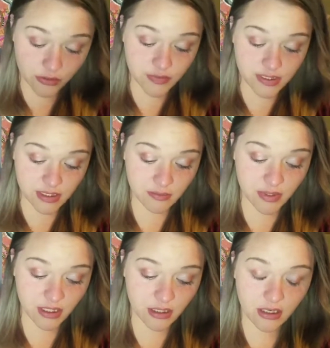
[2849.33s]
used to
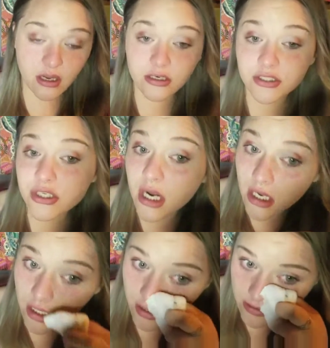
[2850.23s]
be on
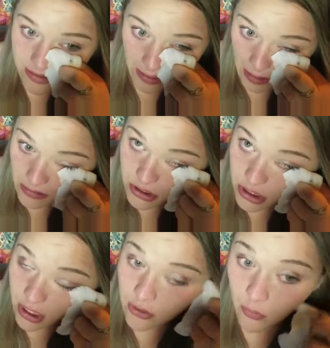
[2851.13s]
drugs, and how she
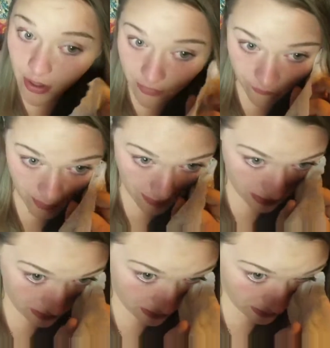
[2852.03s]
got away from
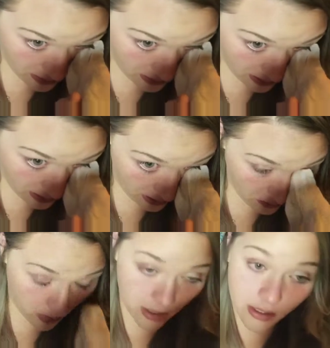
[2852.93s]
it, and
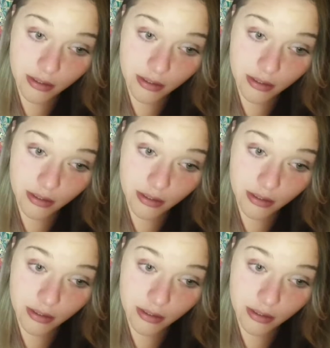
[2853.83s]
how